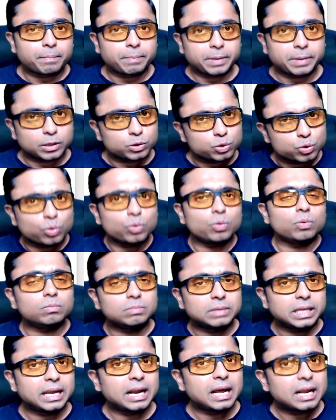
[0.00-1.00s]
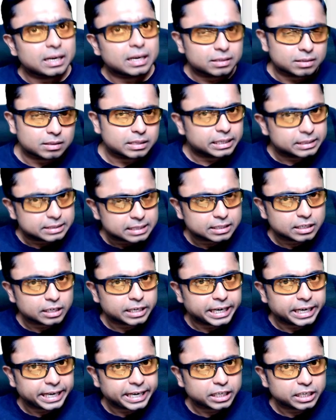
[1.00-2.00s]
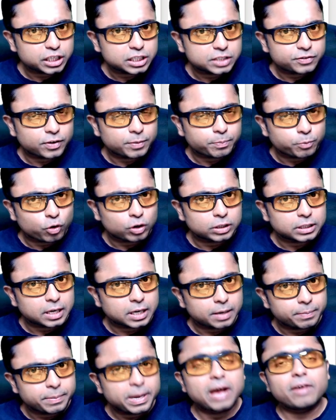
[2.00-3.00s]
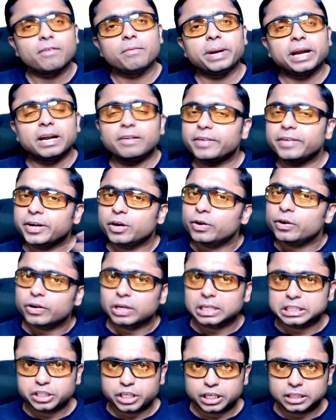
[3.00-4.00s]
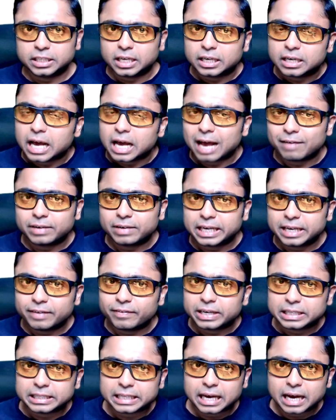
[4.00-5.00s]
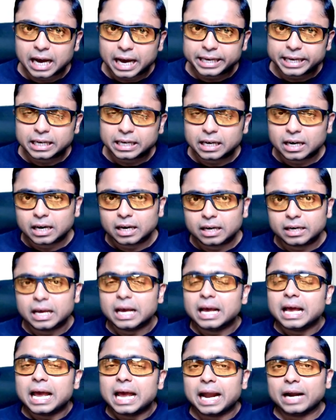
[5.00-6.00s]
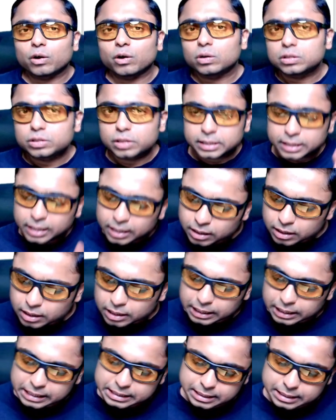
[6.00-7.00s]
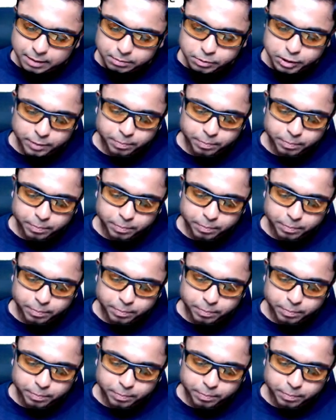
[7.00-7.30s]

So there are certain indications for PUA therapy. I have made a video, you can check that. I will leave it in the iCard and also in the description.